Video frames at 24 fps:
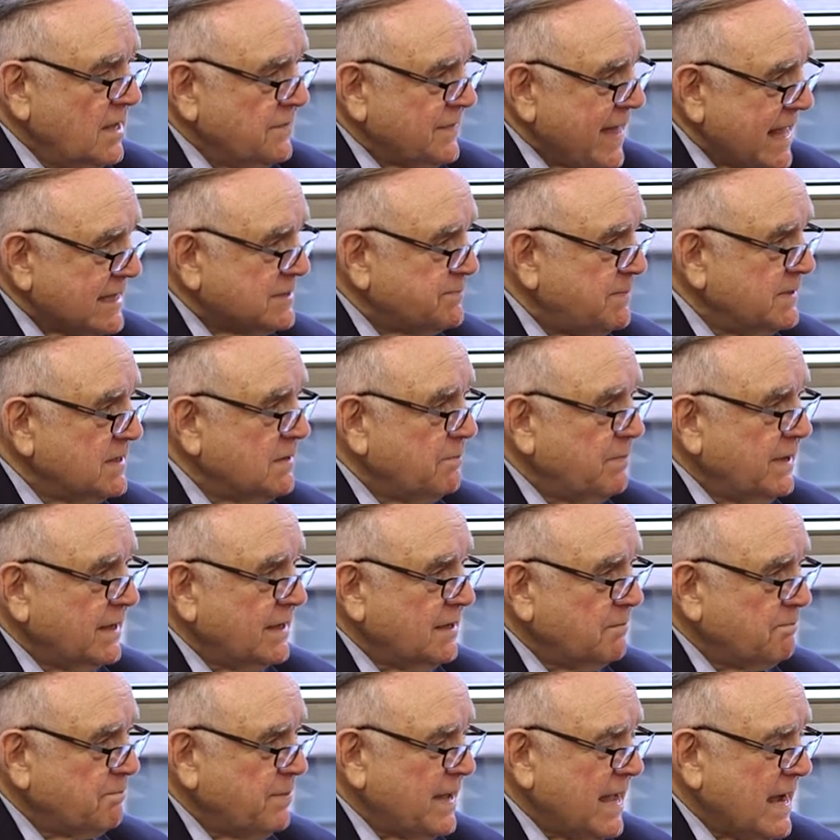That's been the big
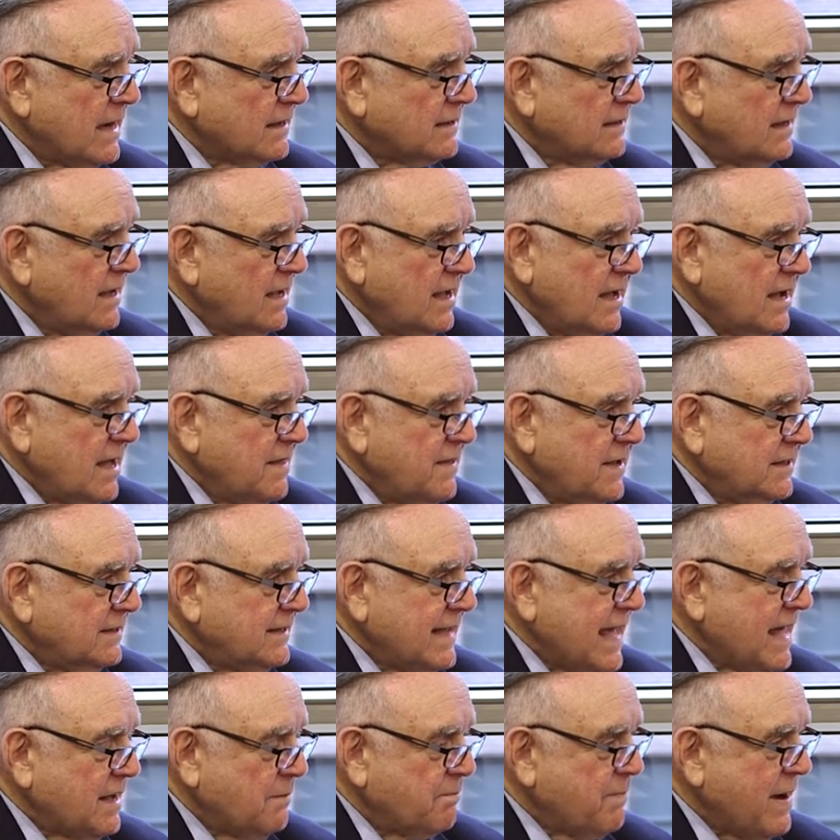impact. I think
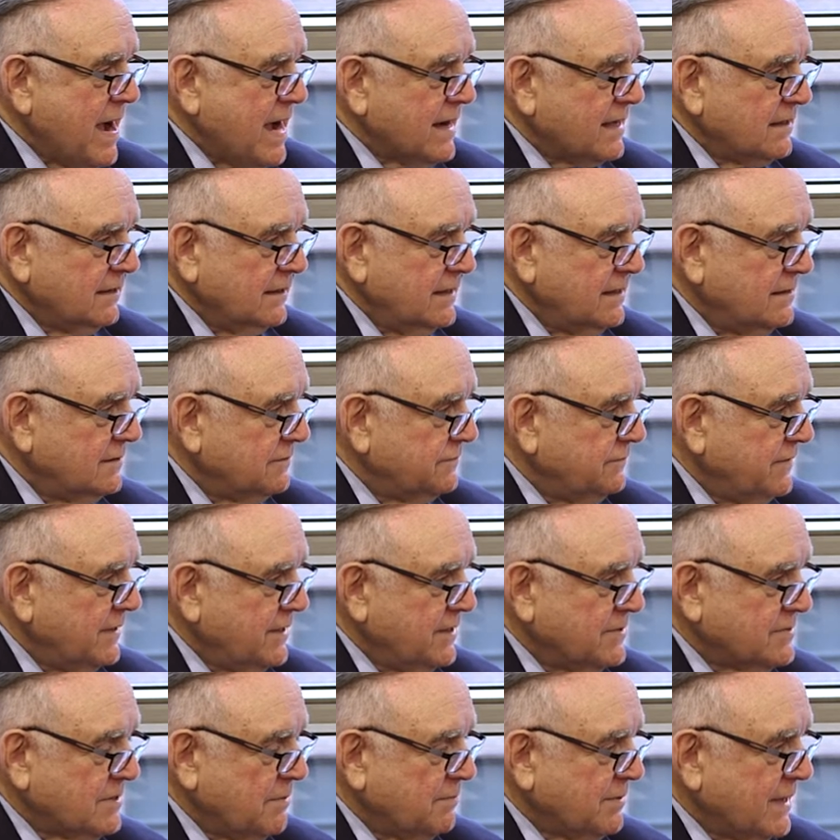the out-of-pocket legal
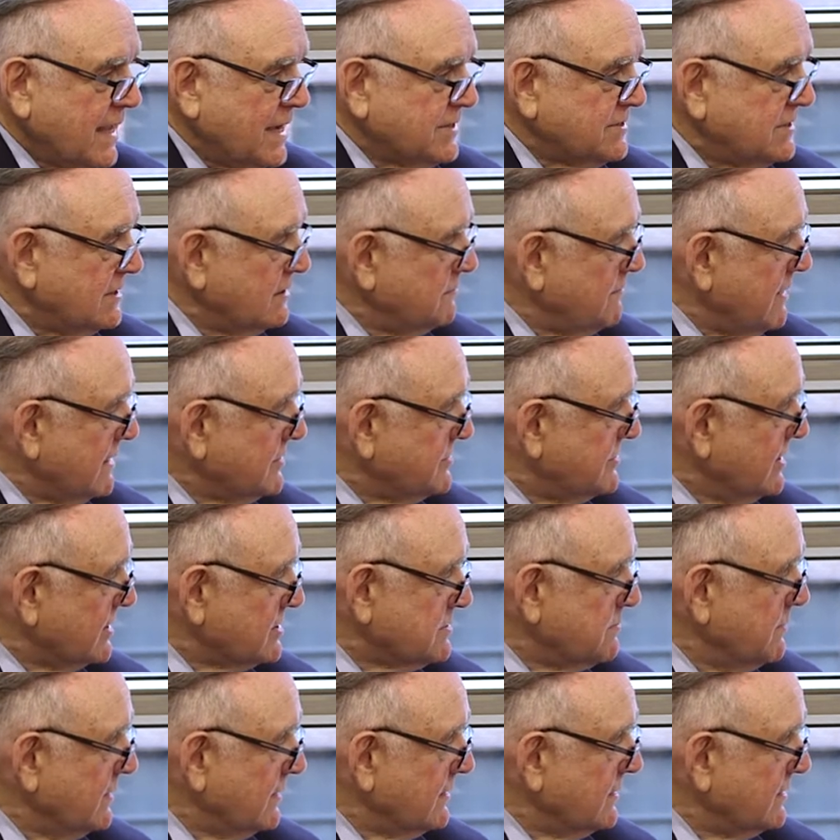fees, I'm guessing about
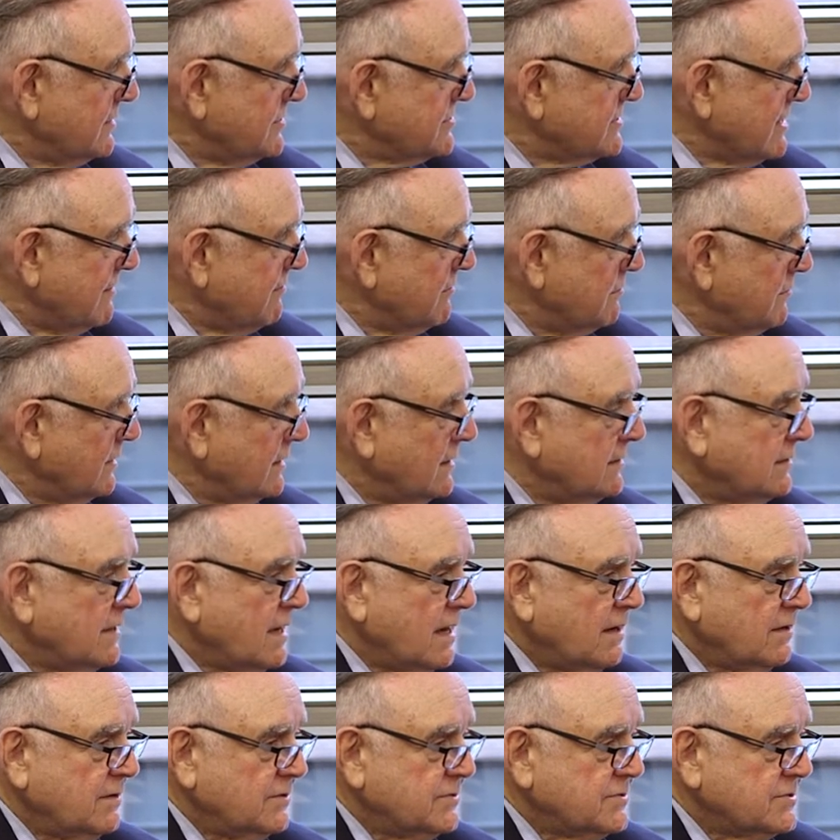$6 million or $7
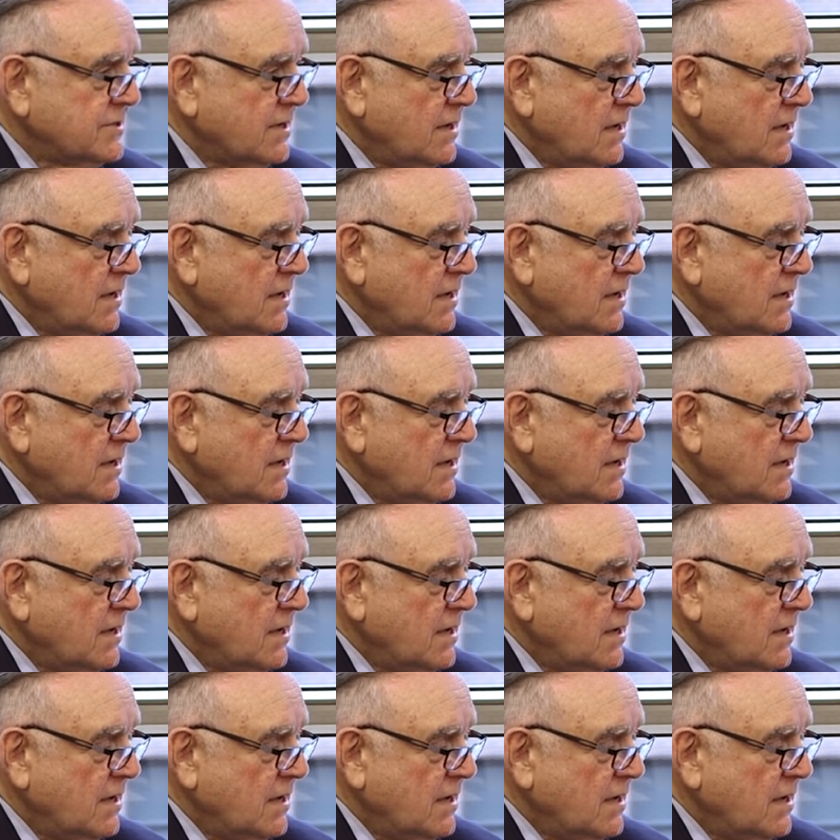million.